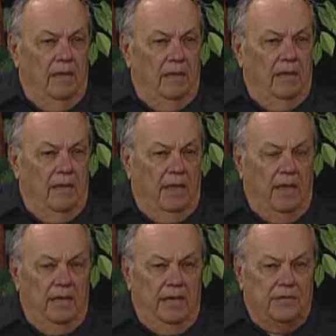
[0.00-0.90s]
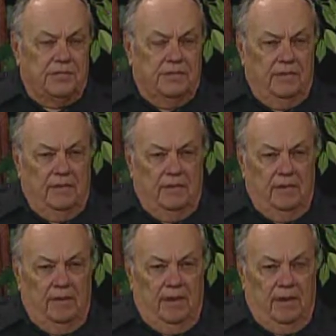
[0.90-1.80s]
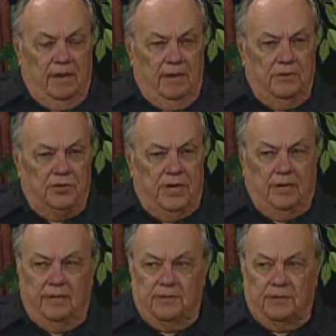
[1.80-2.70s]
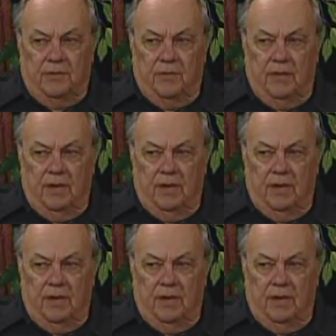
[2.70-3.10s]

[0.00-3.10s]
I guess I could inject this too.